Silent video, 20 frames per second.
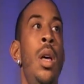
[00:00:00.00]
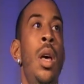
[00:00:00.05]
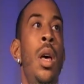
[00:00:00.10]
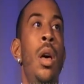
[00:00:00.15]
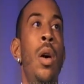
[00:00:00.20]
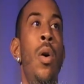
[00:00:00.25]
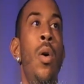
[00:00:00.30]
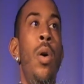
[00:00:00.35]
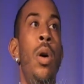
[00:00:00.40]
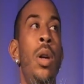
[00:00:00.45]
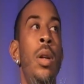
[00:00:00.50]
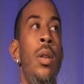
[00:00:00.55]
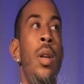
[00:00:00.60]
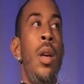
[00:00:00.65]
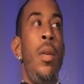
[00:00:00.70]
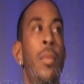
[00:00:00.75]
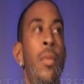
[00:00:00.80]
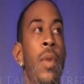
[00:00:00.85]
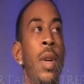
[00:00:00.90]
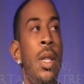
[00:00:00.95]
and going
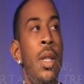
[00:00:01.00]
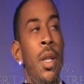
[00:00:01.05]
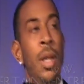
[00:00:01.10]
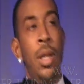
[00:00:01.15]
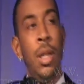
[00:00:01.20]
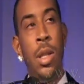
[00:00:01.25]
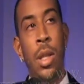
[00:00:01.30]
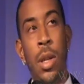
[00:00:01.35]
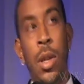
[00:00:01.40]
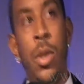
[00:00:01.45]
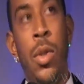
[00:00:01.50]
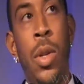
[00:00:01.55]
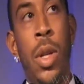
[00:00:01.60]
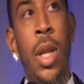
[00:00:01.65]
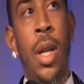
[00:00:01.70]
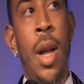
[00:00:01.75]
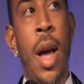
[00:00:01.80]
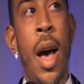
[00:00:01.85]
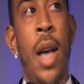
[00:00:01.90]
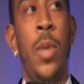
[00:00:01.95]
and, and visiting children
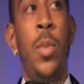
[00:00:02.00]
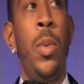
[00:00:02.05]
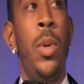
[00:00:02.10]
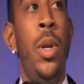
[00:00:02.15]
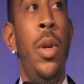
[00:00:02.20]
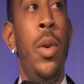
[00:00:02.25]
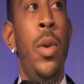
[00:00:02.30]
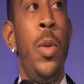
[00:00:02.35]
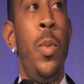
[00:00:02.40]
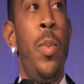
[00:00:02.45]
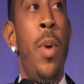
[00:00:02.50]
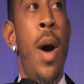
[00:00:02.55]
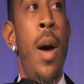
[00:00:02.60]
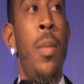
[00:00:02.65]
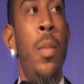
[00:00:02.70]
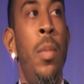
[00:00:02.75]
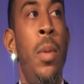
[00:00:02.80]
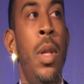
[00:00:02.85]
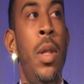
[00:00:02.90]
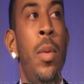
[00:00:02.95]
in hospitals,
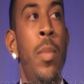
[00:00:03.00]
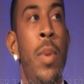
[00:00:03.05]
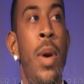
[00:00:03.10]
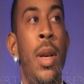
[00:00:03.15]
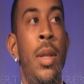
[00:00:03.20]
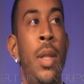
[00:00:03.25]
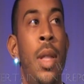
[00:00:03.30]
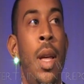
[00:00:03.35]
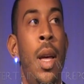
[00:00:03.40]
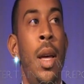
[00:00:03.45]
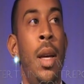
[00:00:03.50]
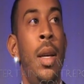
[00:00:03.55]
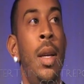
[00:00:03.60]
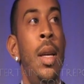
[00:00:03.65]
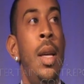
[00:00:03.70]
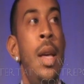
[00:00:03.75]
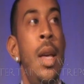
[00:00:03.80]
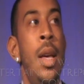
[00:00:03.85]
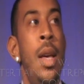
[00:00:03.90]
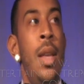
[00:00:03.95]
probably the best thing
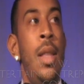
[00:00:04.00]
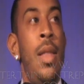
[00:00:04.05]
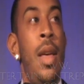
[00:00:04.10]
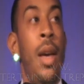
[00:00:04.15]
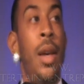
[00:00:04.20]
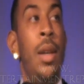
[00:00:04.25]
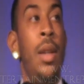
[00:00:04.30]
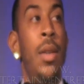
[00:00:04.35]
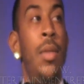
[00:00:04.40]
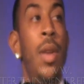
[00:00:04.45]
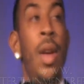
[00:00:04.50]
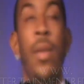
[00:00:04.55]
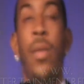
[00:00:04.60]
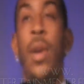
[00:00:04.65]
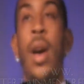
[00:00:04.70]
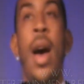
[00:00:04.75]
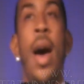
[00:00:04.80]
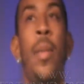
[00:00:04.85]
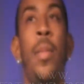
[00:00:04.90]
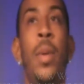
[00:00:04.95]
that could have
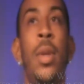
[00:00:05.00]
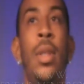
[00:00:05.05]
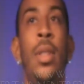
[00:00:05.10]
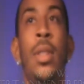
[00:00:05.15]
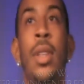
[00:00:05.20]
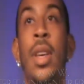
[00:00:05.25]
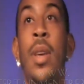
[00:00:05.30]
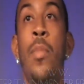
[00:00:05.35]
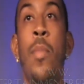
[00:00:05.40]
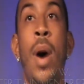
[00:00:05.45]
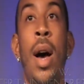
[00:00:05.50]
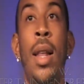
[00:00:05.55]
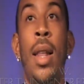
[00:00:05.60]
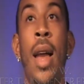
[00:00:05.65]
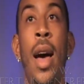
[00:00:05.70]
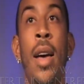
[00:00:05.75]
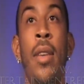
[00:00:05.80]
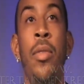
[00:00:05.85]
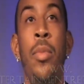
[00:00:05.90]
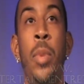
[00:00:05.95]
ever happened in my
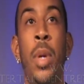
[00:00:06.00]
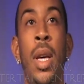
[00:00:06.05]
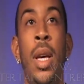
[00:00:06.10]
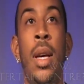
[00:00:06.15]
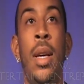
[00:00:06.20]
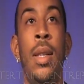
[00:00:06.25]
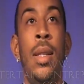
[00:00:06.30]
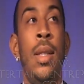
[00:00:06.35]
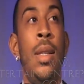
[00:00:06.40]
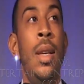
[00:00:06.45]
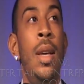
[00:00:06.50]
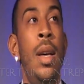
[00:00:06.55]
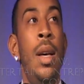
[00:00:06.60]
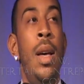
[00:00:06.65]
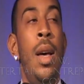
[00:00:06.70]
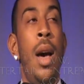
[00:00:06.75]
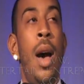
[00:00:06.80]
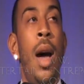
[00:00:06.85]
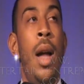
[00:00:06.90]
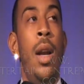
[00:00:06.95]
life because
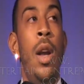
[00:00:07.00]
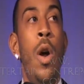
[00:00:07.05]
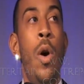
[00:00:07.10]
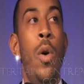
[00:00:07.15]
I